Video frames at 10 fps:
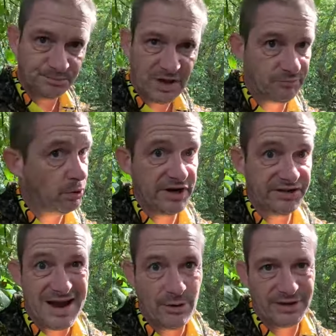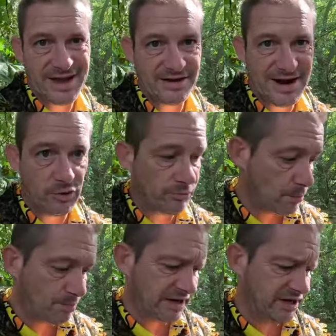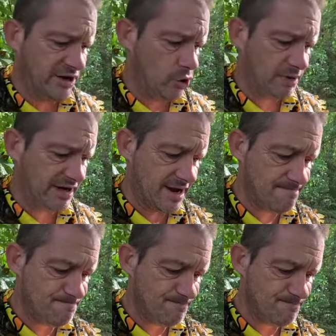I've put it down again now I'm not picking it up again